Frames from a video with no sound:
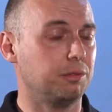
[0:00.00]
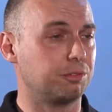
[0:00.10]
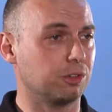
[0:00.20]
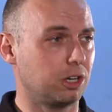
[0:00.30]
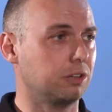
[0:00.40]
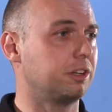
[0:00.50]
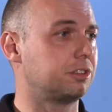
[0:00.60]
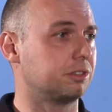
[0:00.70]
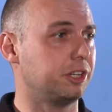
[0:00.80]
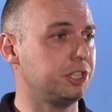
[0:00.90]
For our
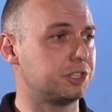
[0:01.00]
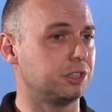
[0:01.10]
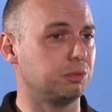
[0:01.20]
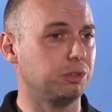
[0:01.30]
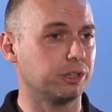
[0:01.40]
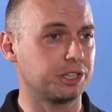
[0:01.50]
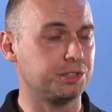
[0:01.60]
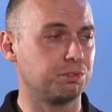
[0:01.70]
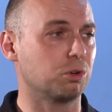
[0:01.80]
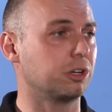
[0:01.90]
restoration, we were
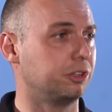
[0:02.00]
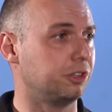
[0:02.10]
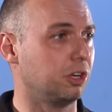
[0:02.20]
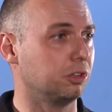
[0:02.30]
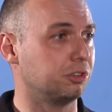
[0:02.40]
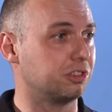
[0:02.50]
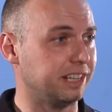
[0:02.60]
actually $400